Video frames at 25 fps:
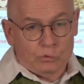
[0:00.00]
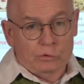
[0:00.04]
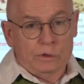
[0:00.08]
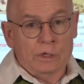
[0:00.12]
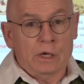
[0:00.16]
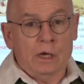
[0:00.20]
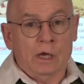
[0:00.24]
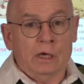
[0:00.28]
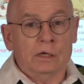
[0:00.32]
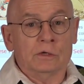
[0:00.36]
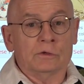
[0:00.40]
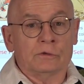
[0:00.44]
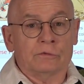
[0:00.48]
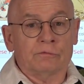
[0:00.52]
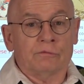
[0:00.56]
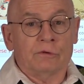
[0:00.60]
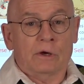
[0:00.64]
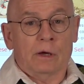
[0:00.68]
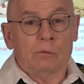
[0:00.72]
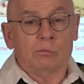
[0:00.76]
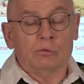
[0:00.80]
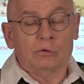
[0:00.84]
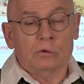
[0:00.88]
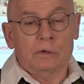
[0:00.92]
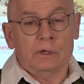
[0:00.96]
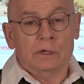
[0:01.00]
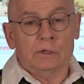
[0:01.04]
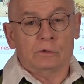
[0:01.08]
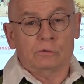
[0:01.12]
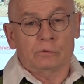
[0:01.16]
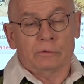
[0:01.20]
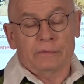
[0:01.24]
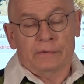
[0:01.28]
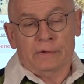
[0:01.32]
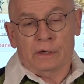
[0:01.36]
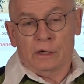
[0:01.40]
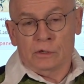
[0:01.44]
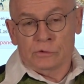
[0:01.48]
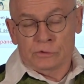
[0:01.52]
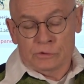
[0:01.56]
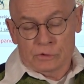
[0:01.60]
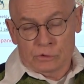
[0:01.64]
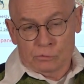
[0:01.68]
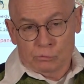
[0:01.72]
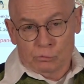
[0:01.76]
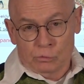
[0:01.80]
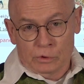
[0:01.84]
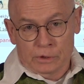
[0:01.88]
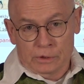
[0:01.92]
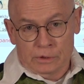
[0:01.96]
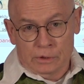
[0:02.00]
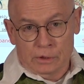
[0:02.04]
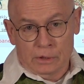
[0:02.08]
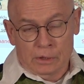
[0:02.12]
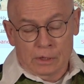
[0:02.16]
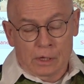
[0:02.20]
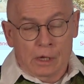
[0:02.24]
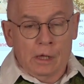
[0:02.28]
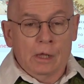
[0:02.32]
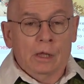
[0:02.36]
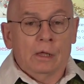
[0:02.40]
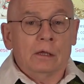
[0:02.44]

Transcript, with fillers: Today is February 2020.